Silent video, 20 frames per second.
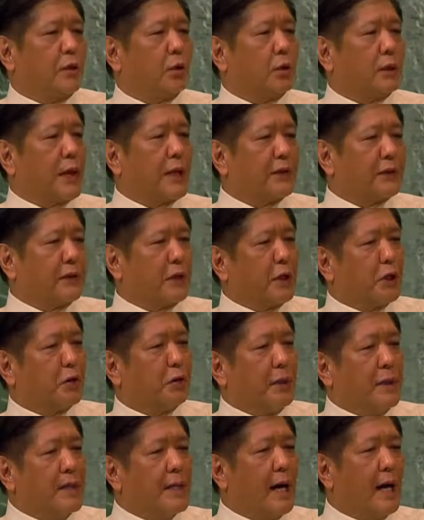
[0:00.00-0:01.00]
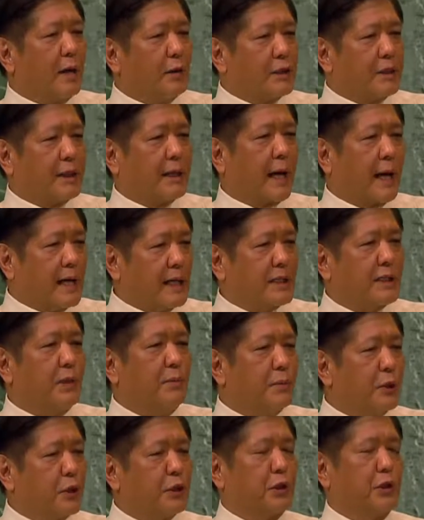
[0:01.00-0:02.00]
to cut their greenhouse
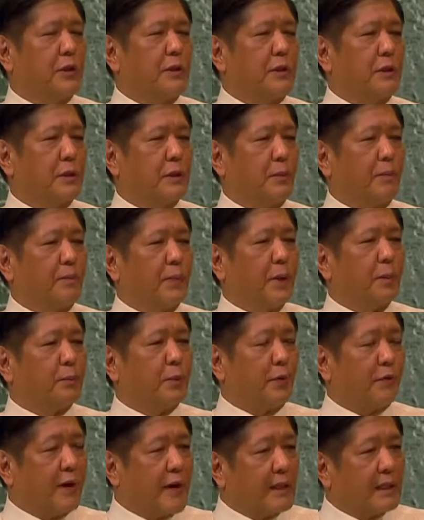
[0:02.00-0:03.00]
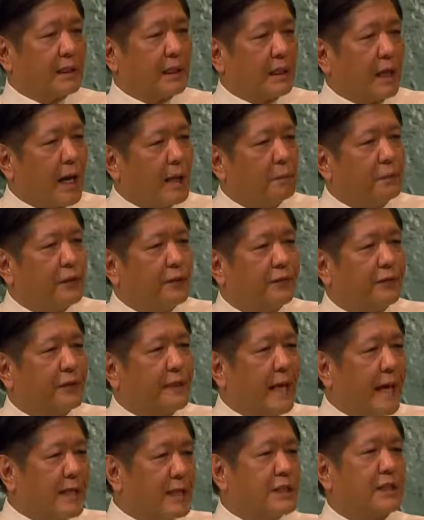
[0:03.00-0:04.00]
gas emissions, provide climate
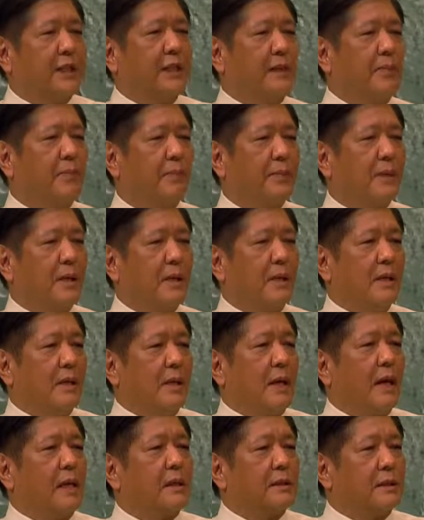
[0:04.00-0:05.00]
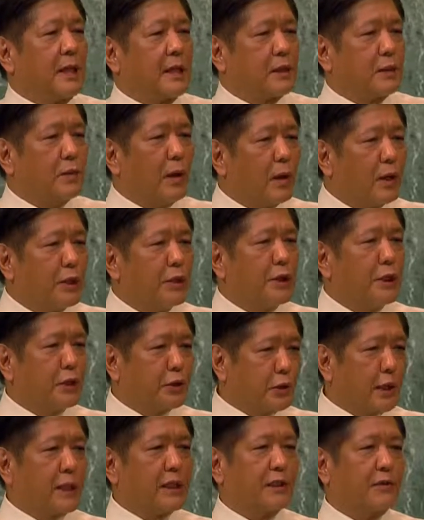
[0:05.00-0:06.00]
financing and
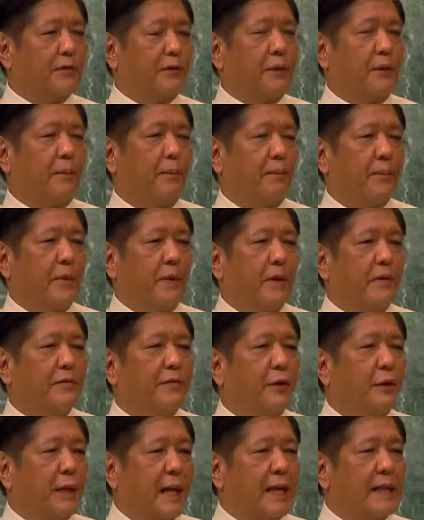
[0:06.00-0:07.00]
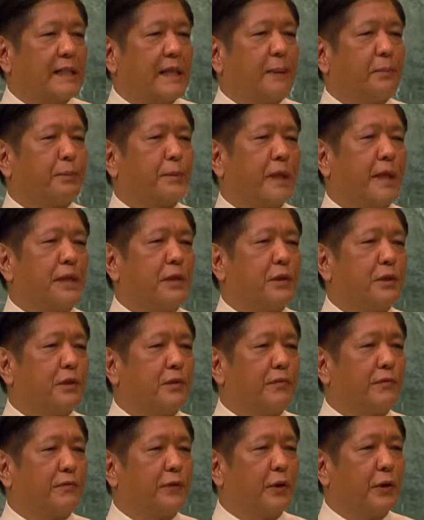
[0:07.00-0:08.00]
technology transfer for
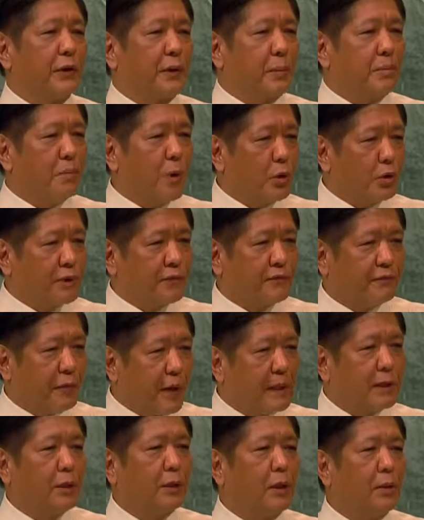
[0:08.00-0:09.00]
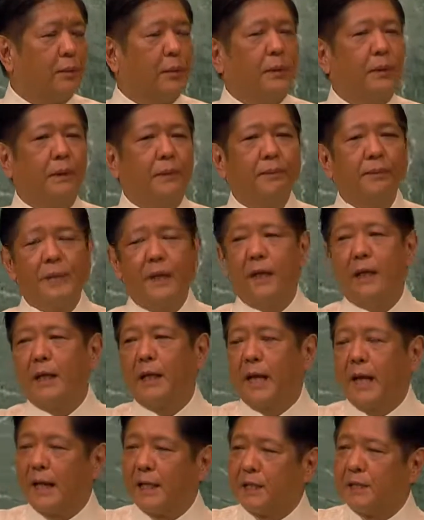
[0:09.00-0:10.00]
adaptation for the most vulnerable
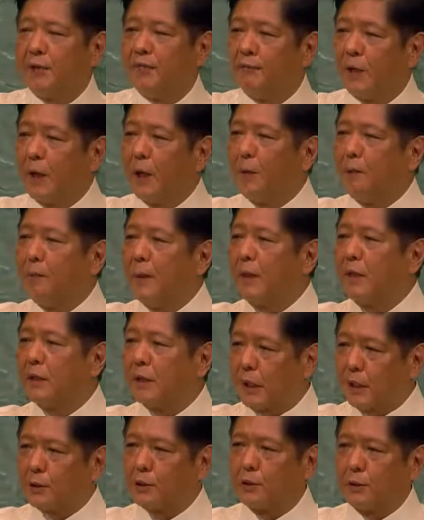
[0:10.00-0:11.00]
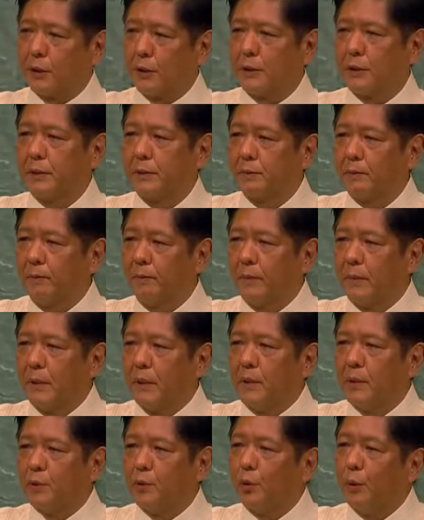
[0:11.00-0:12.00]
and developing countries
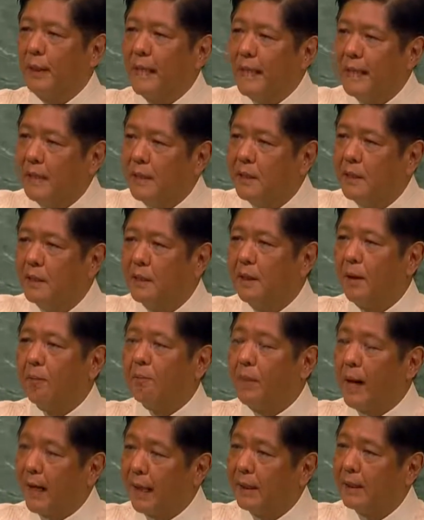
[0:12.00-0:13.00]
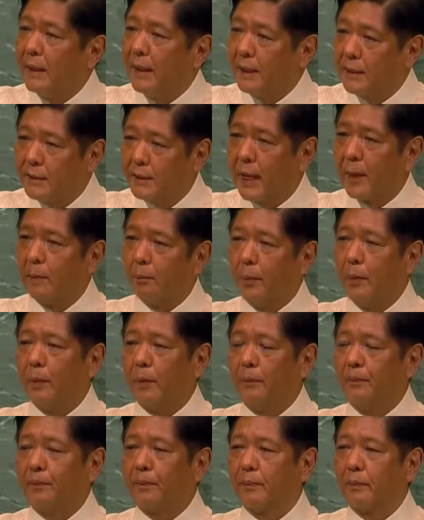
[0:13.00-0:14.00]
to lead by
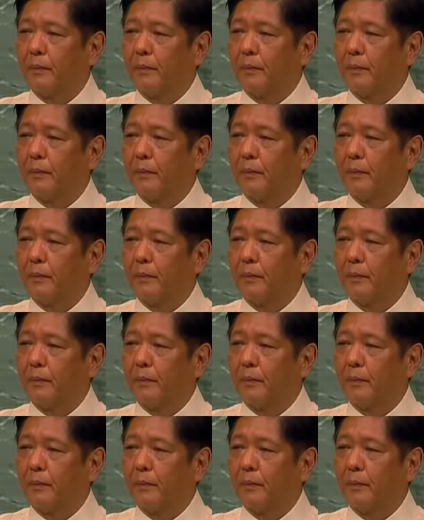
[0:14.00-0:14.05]
example.